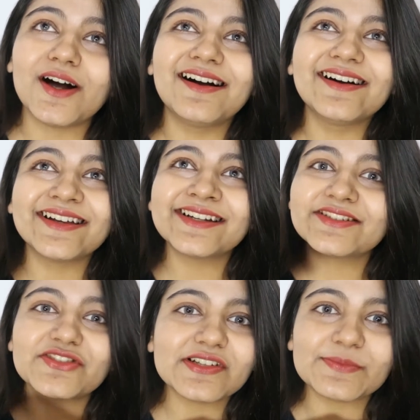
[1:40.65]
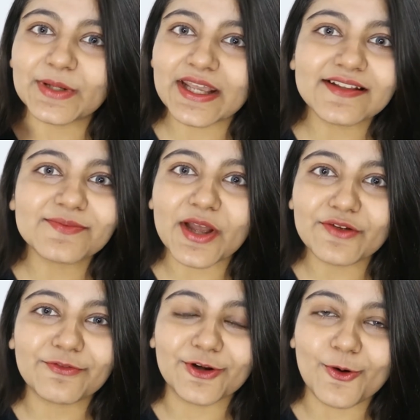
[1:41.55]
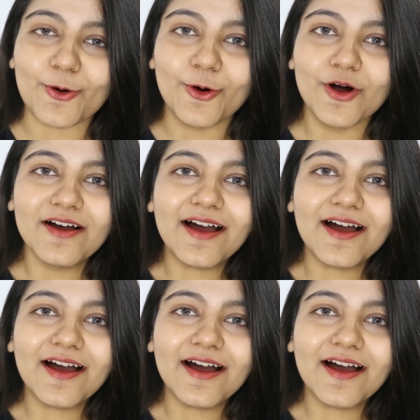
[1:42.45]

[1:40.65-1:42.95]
it just breaks my flow